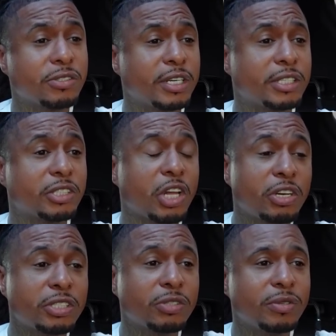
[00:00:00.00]

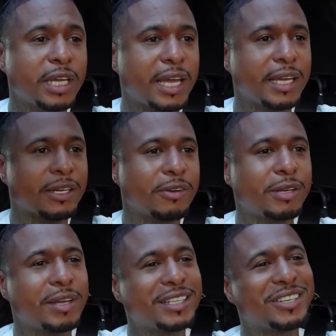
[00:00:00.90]
Join 32 gang. I don't
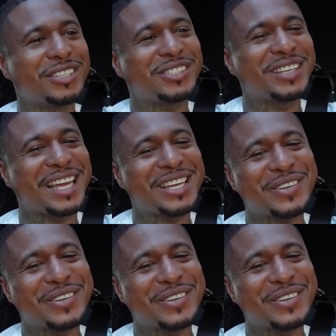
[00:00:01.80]
know what 32 gang